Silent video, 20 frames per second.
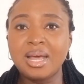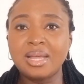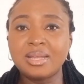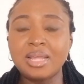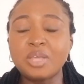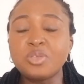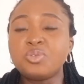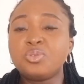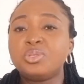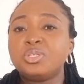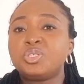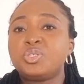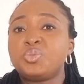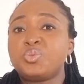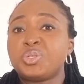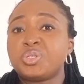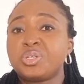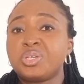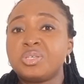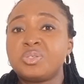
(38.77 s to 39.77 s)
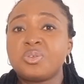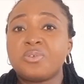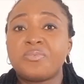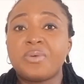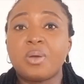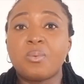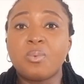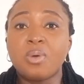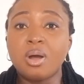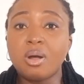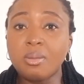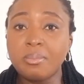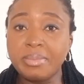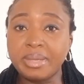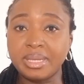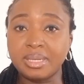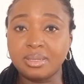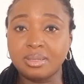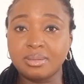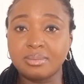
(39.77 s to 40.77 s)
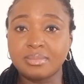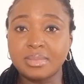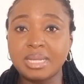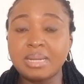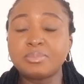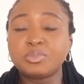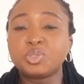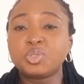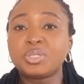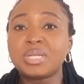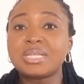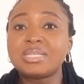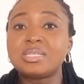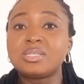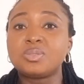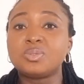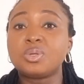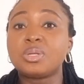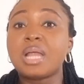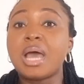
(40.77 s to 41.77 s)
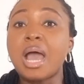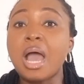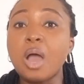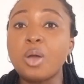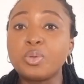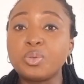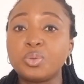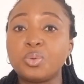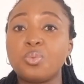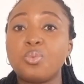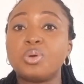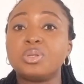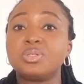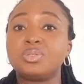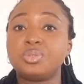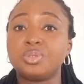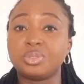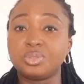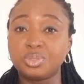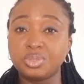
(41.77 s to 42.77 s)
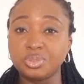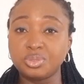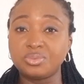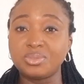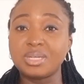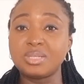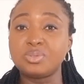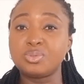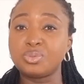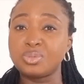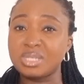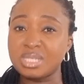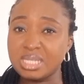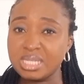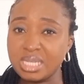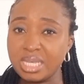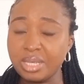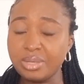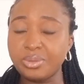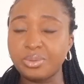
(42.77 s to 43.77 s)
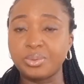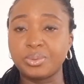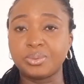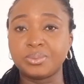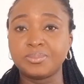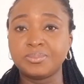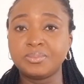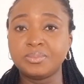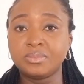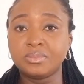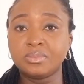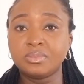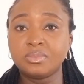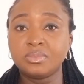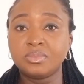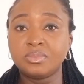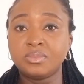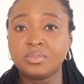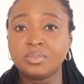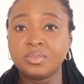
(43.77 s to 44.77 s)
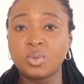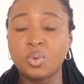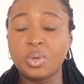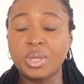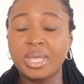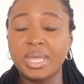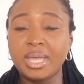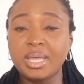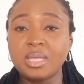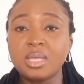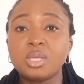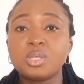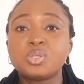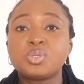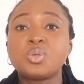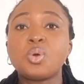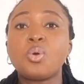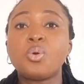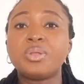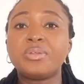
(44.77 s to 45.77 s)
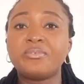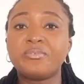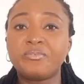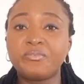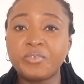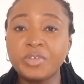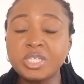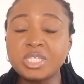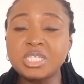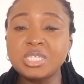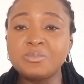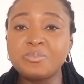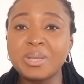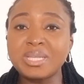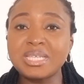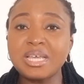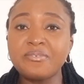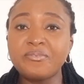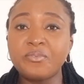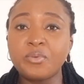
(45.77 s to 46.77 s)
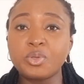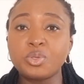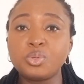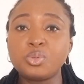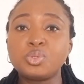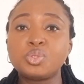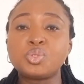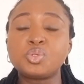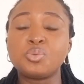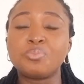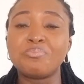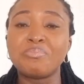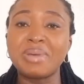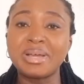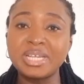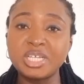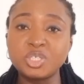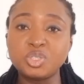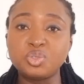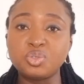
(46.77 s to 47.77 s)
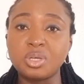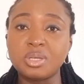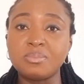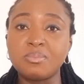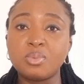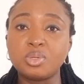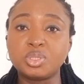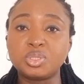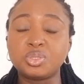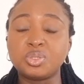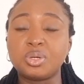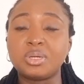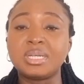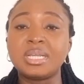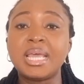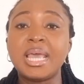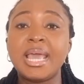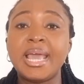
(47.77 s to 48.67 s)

that the situation is overwhelming. And I'm sure that is not how you want your children to see you. Okay? So it is better for you to manage your emotion.